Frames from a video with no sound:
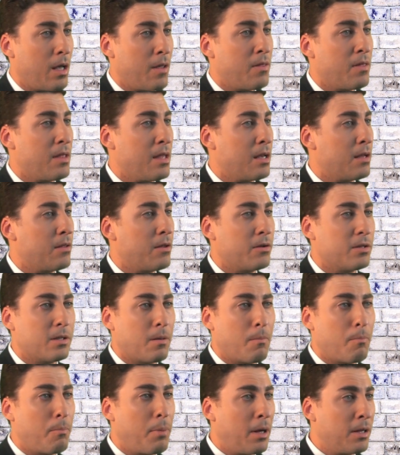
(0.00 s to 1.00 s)
And there's
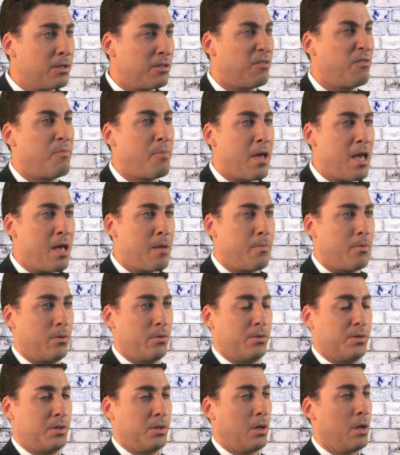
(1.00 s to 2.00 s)
a bunch of
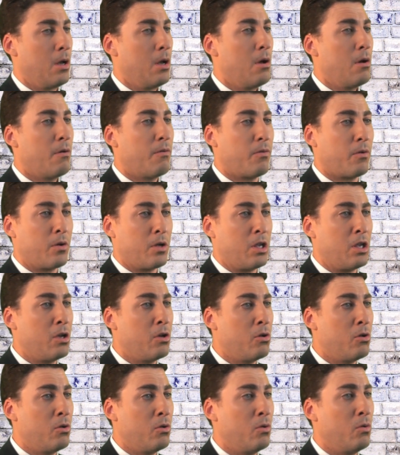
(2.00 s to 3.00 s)
papers for
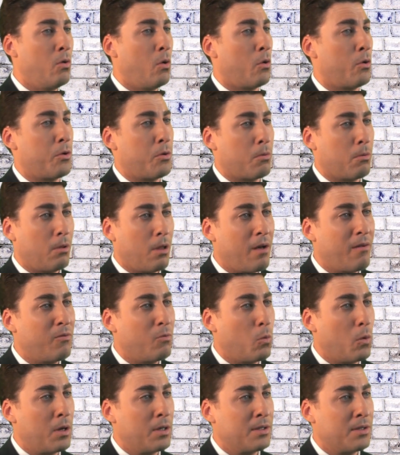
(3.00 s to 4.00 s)
you or your loved
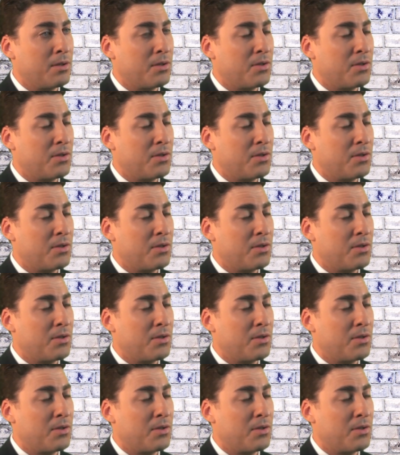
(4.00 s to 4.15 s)
one to